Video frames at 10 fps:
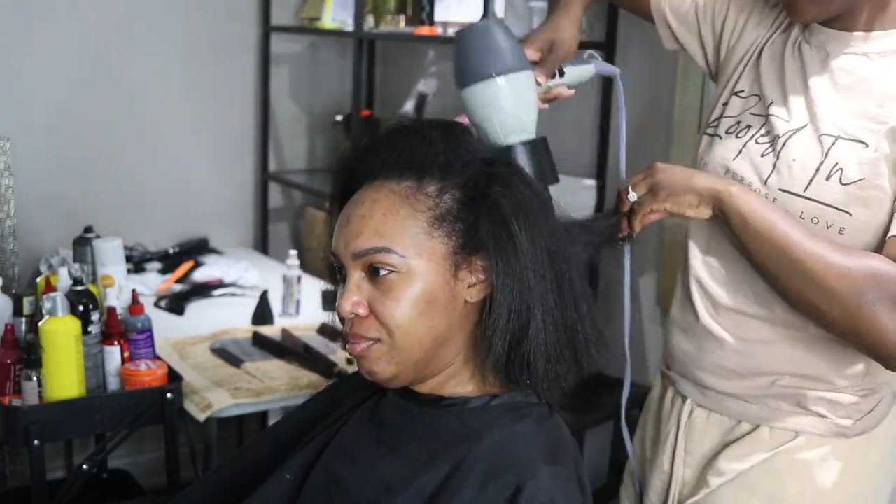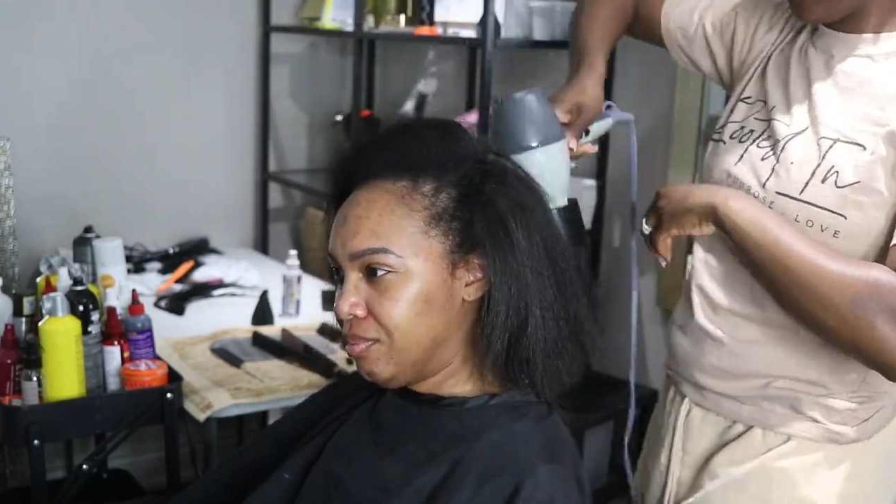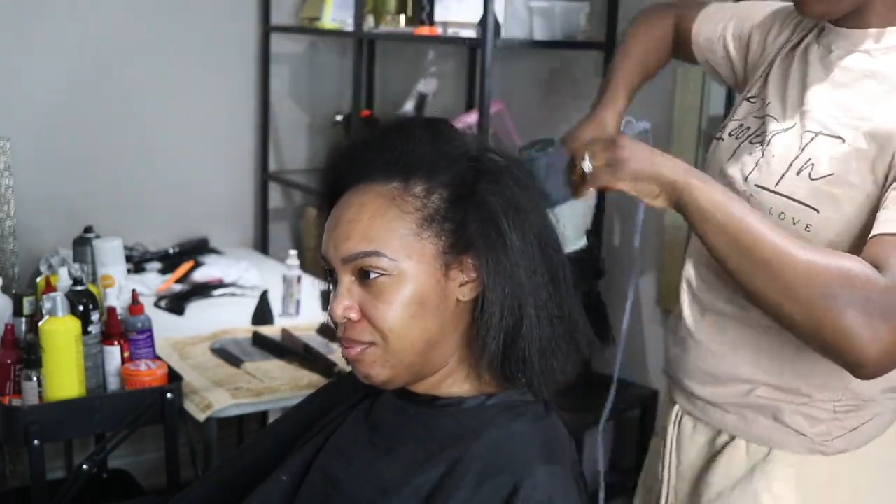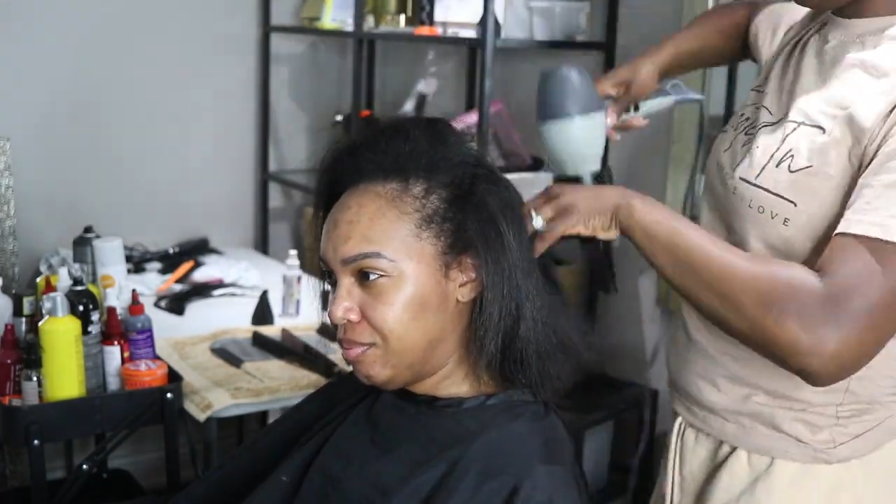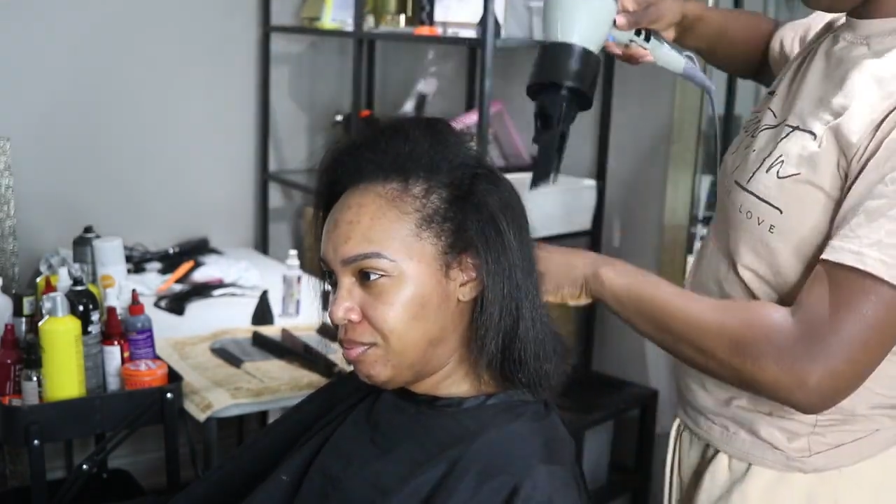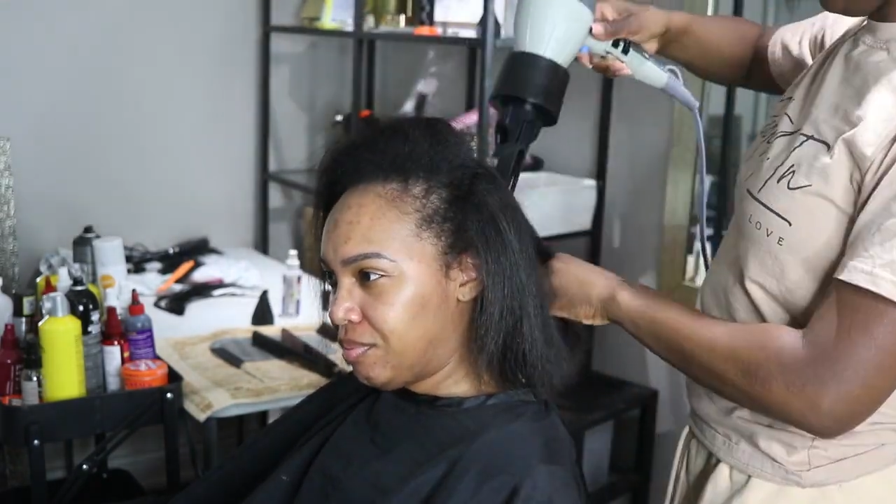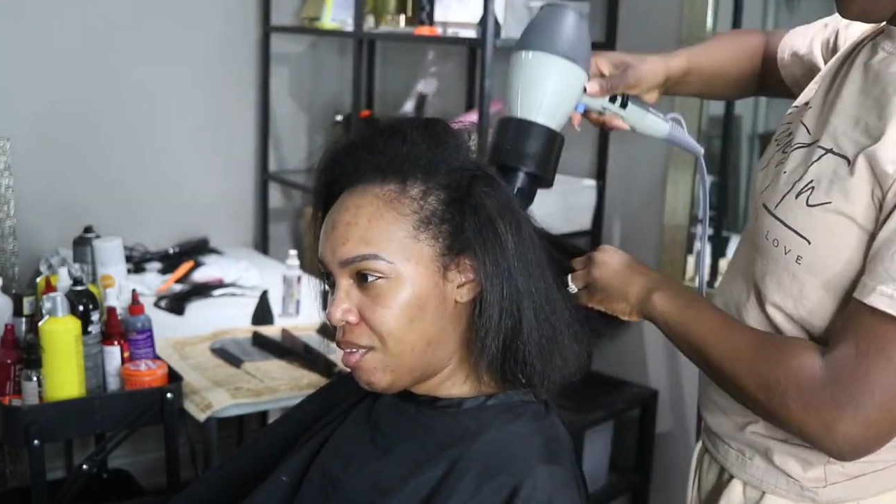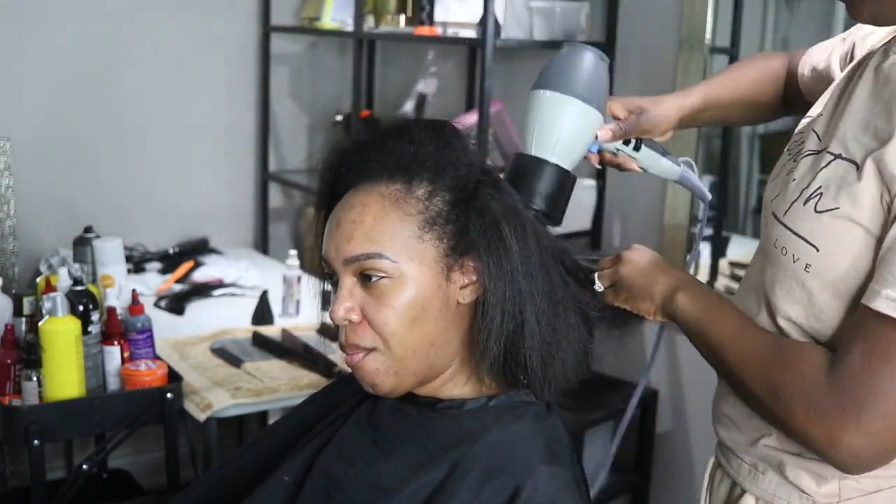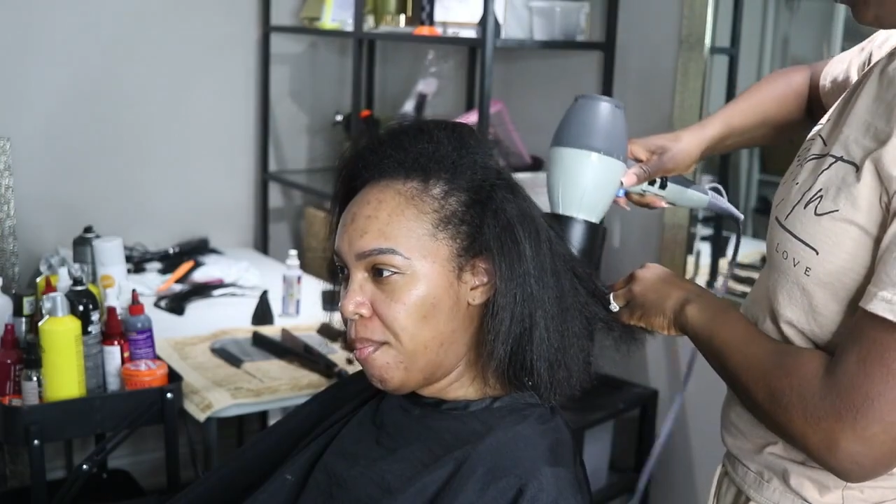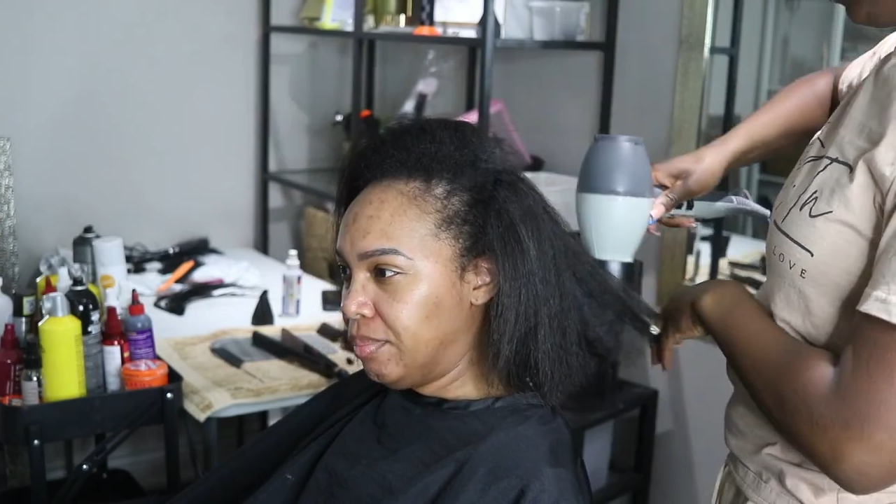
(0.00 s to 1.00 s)
for those of
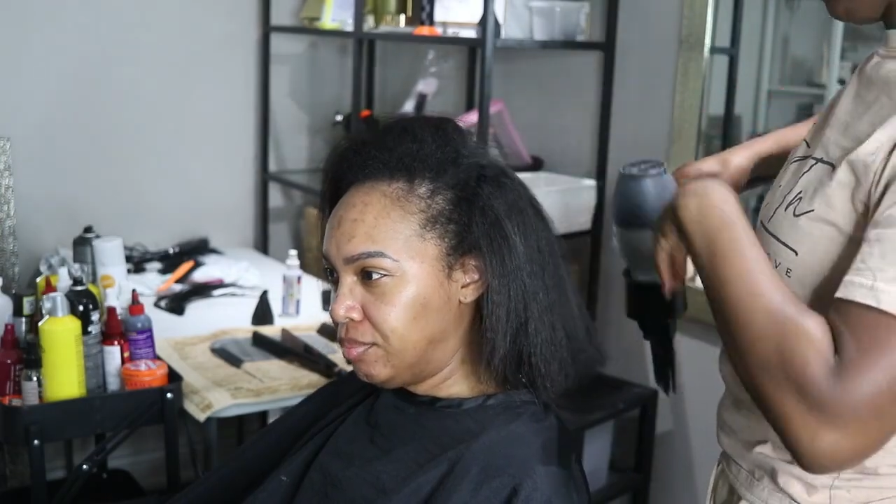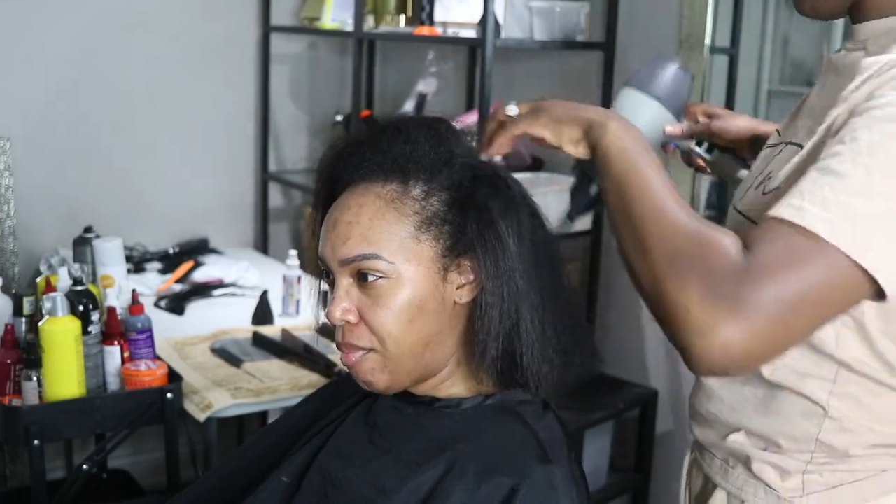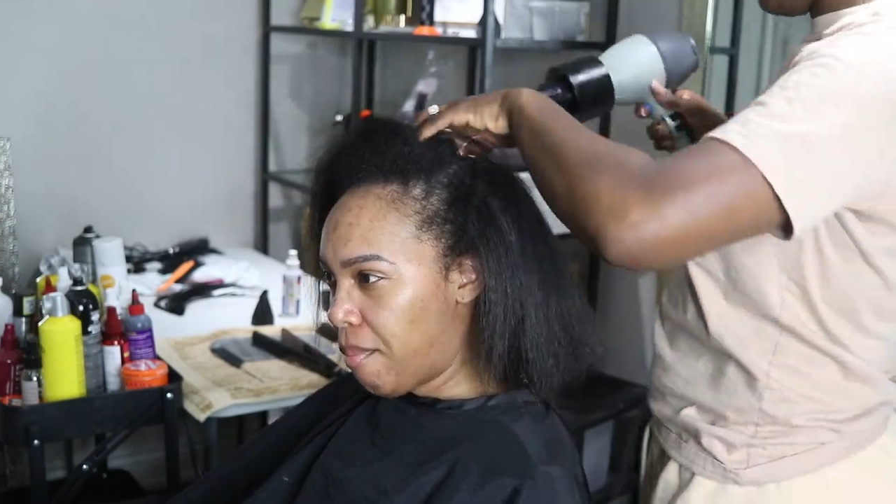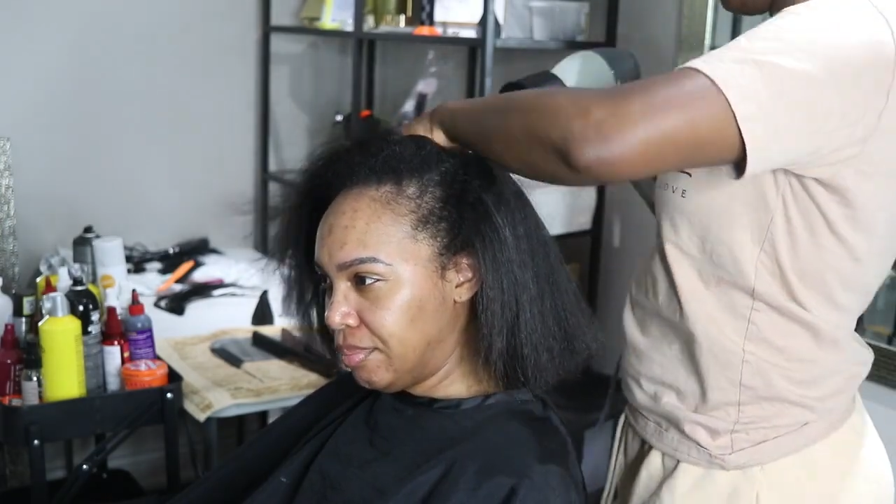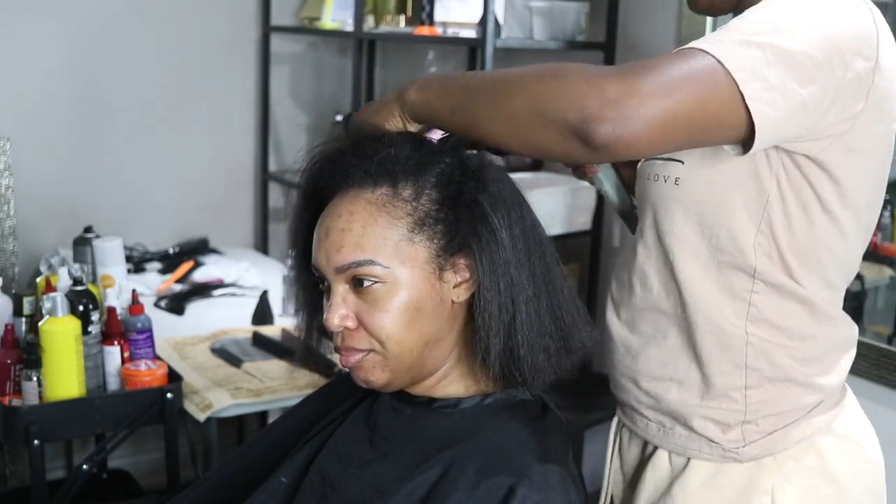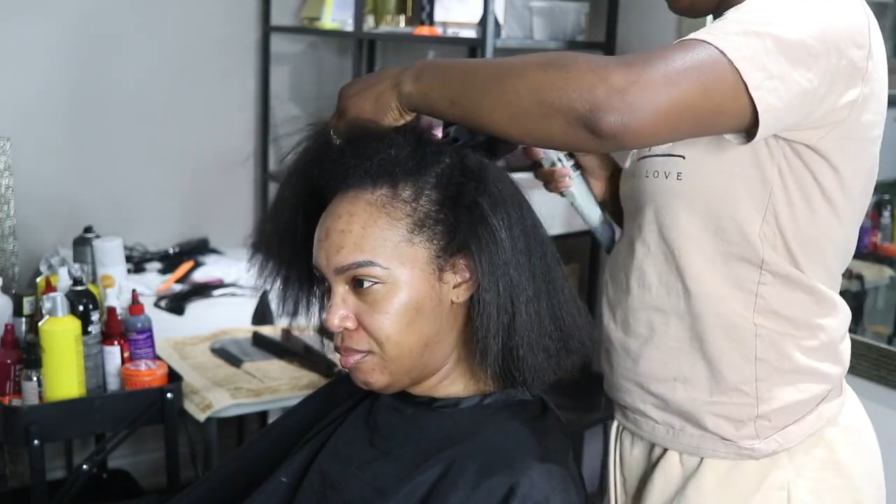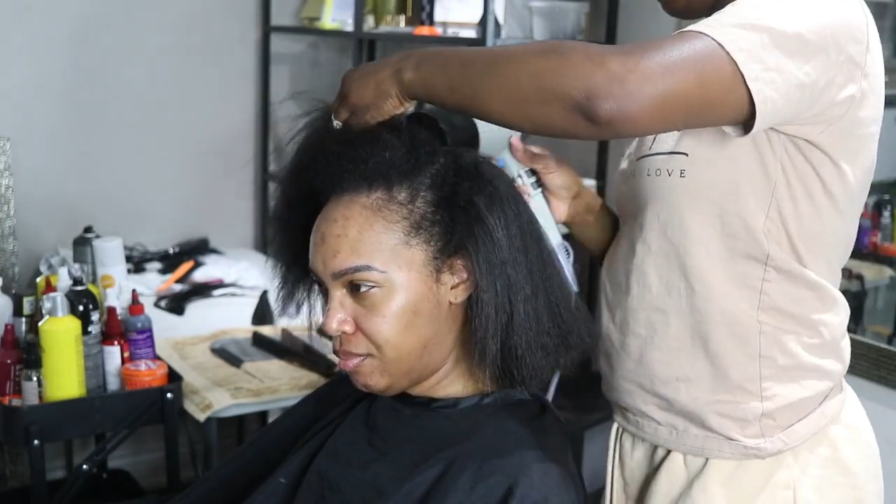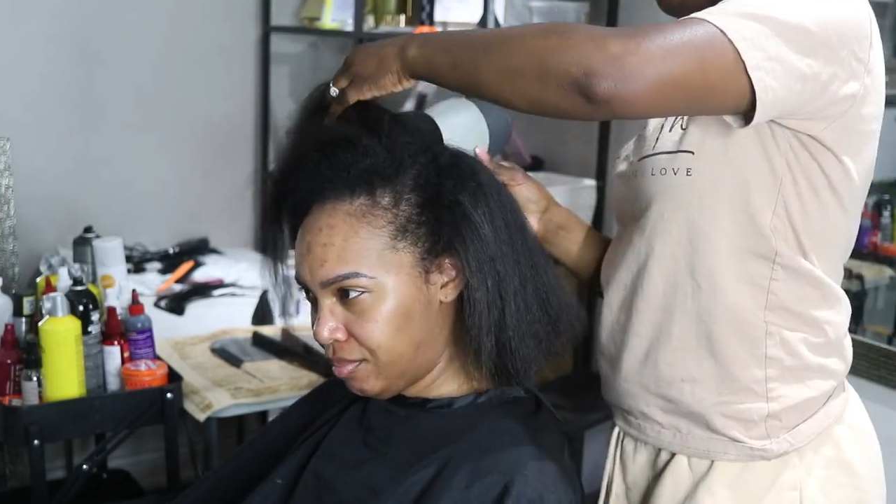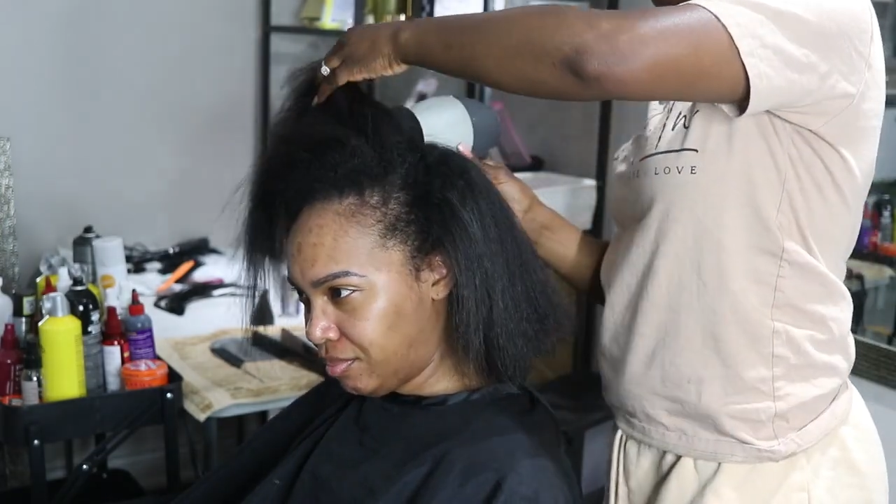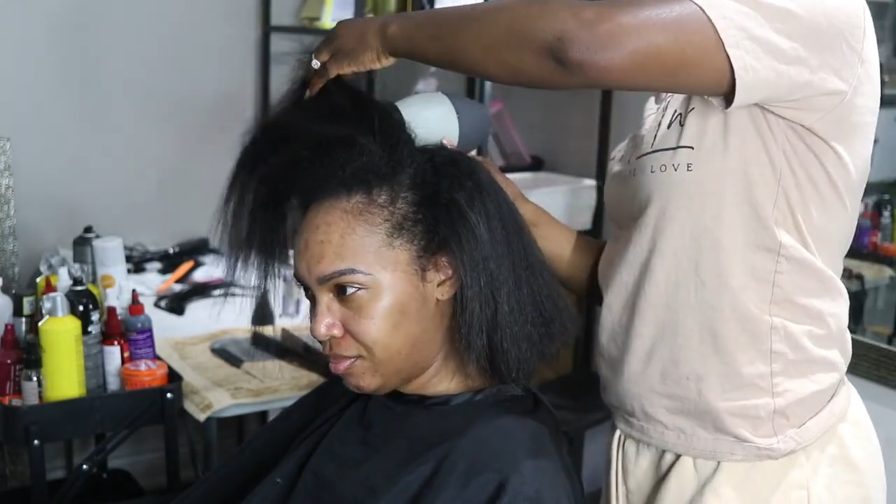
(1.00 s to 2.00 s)
you who are new,